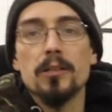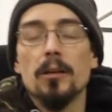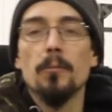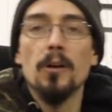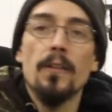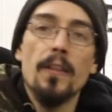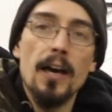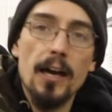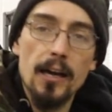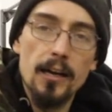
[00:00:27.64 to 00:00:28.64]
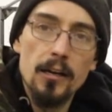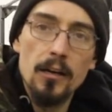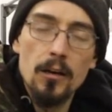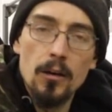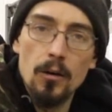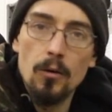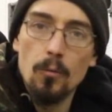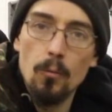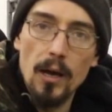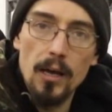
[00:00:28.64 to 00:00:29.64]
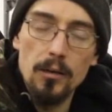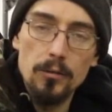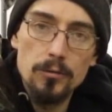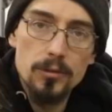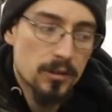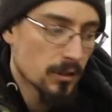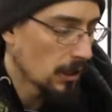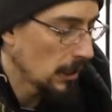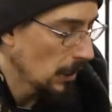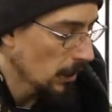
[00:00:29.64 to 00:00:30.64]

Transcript: someone that welds